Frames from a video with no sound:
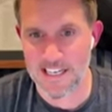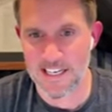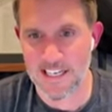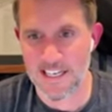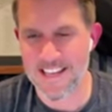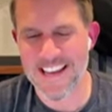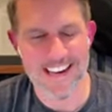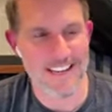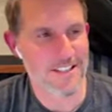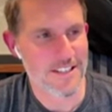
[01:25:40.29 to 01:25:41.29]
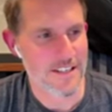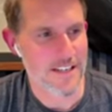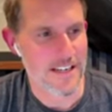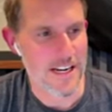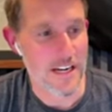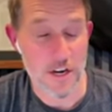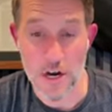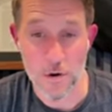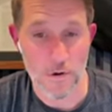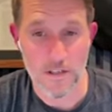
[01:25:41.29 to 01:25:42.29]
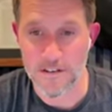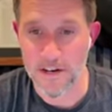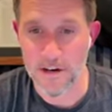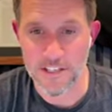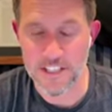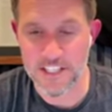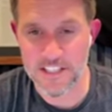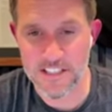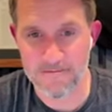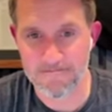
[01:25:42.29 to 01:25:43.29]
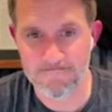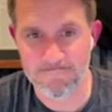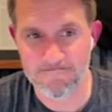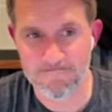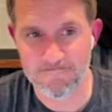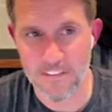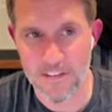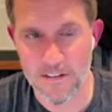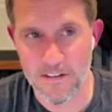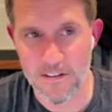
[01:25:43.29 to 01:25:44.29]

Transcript: Flying? Yes. Uh, no, no. I just. Oh, you weren't flying.